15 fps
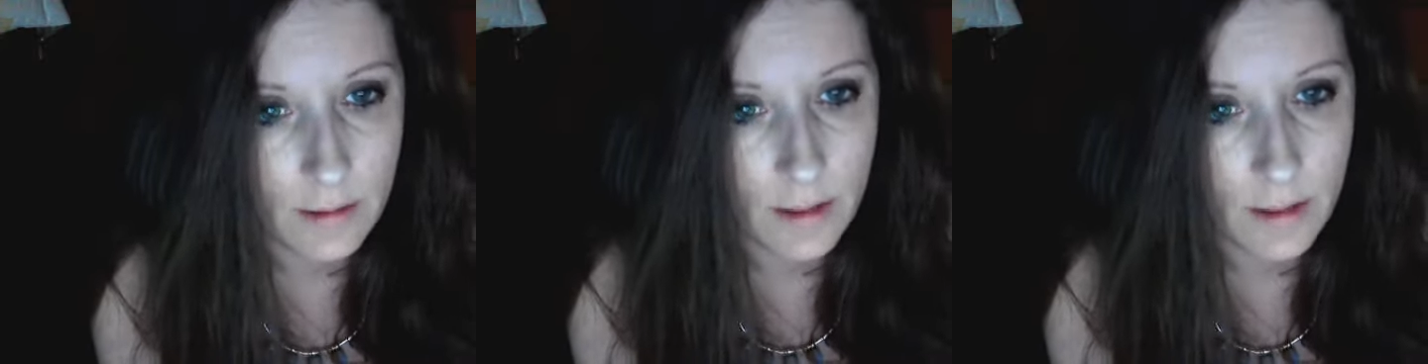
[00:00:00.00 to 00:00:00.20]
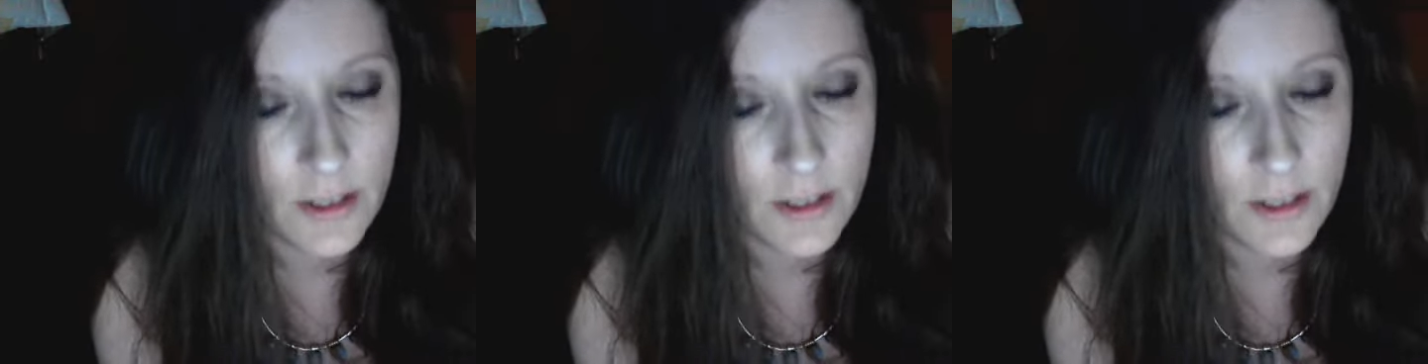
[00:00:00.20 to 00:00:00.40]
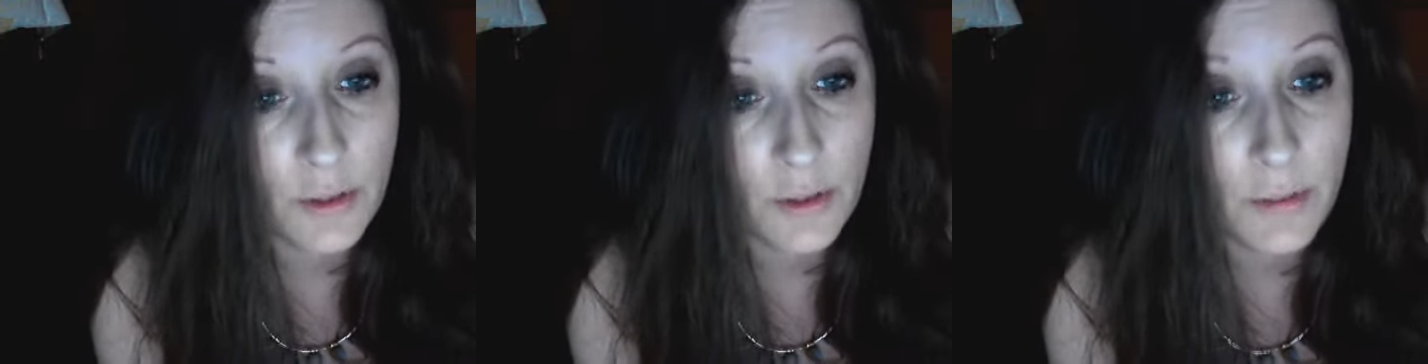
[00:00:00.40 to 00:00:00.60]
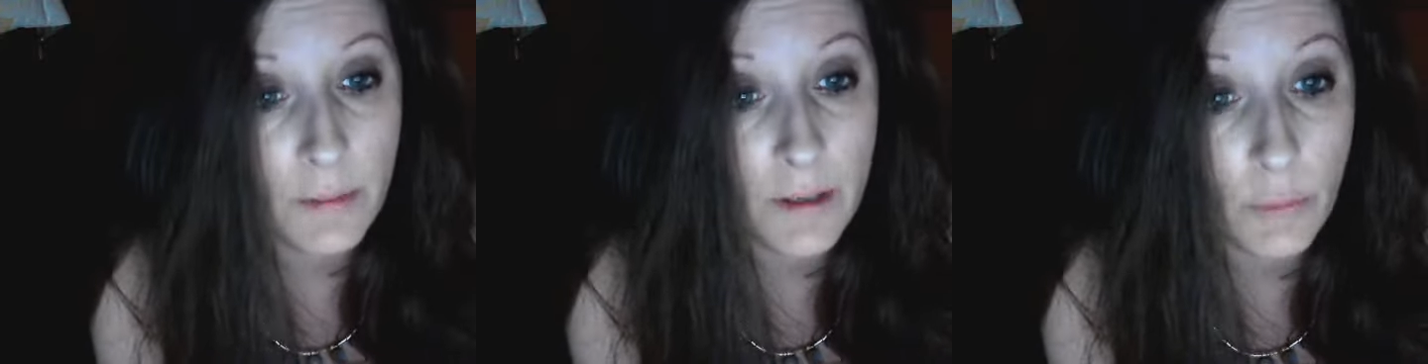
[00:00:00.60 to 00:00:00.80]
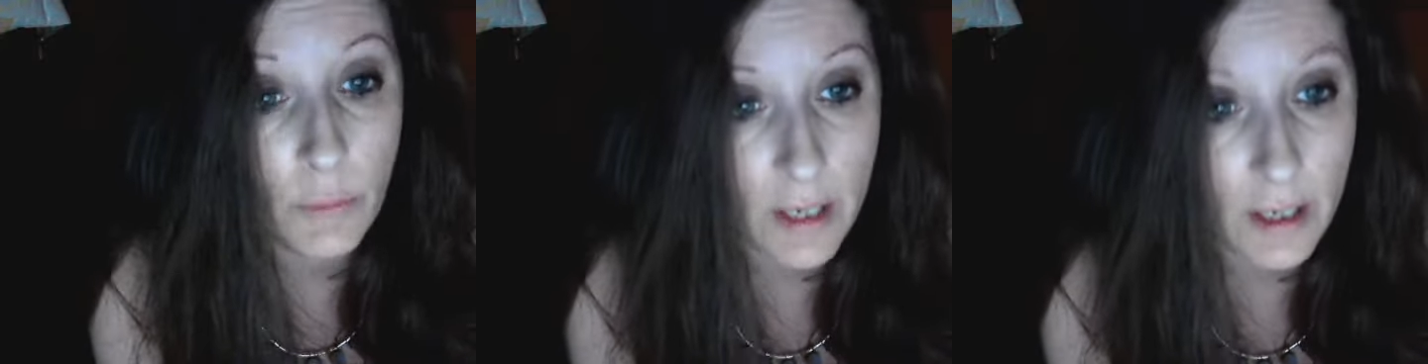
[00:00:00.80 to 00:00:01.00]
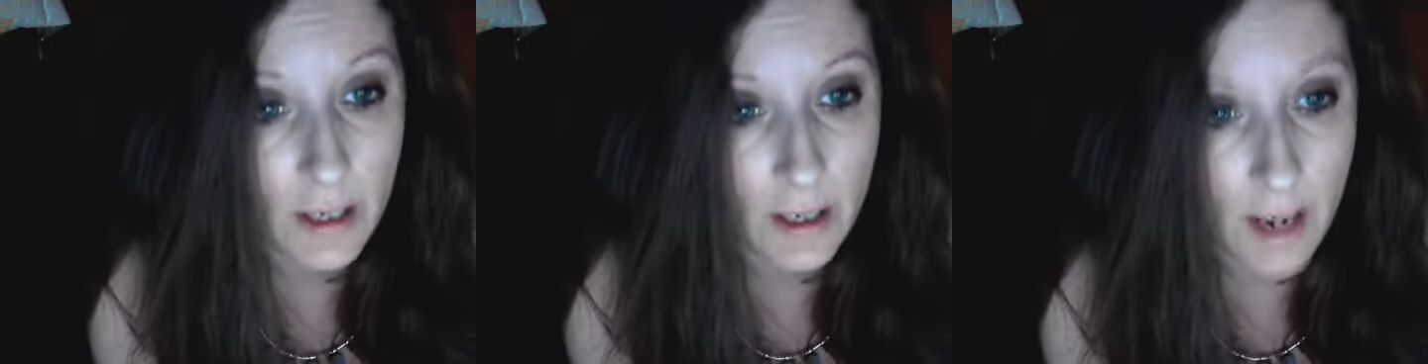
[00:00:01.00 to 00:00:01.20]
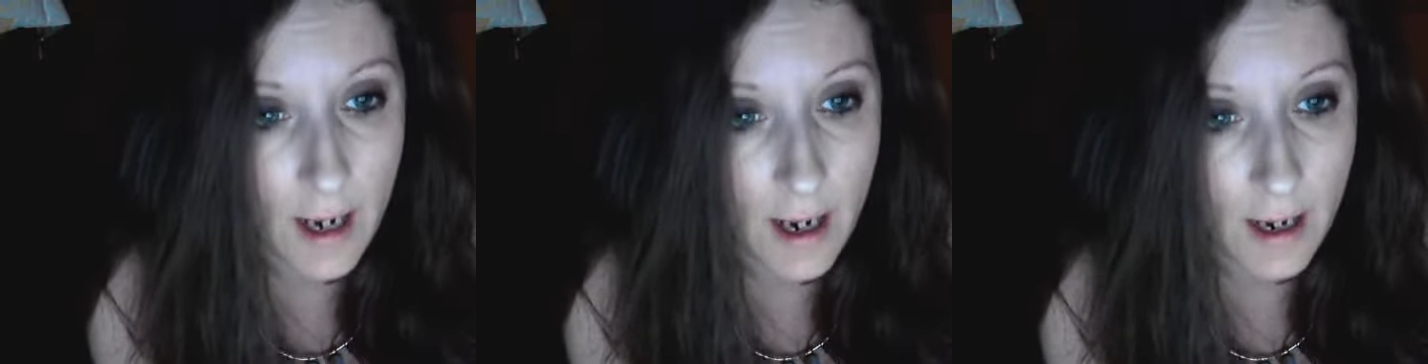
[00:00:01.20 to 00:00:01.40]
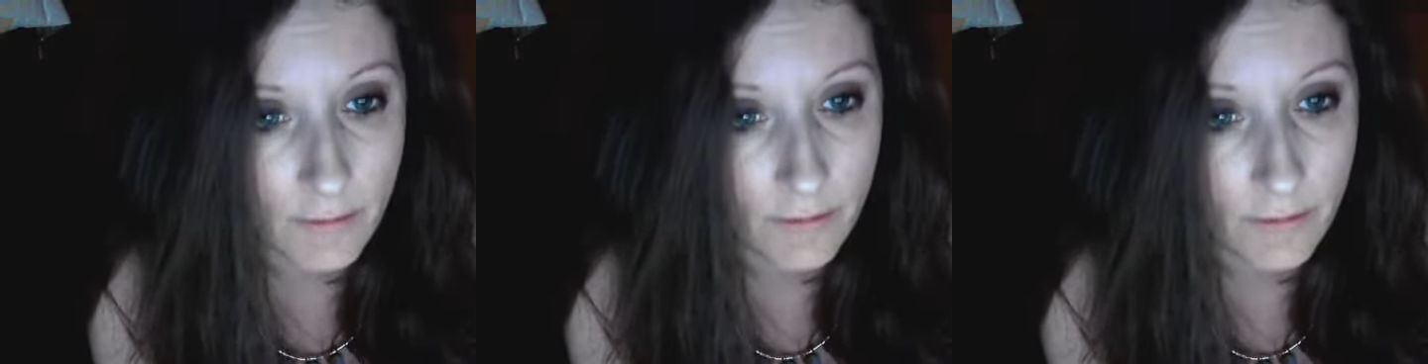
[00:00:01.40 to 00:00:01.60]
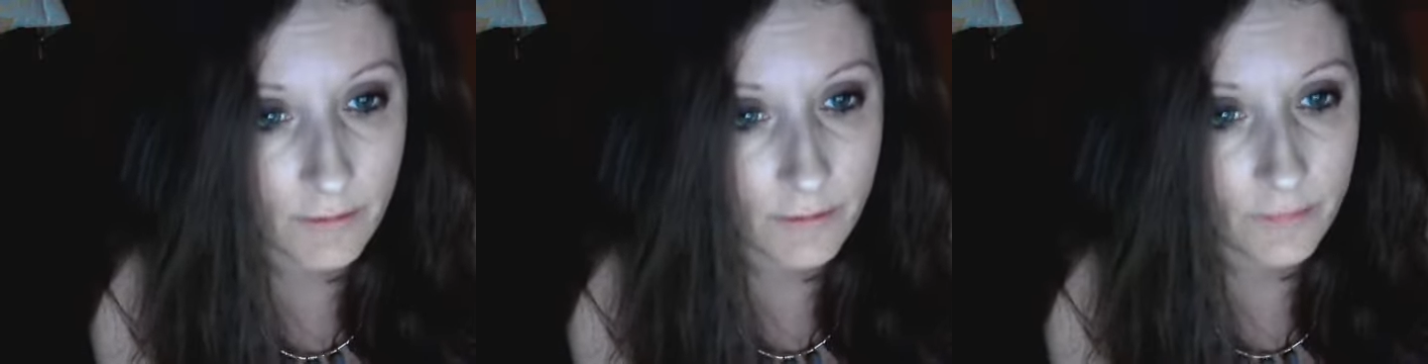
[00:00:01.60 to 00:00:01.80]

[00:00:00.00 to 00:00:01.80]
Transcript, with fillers: And it's only been a week and a half.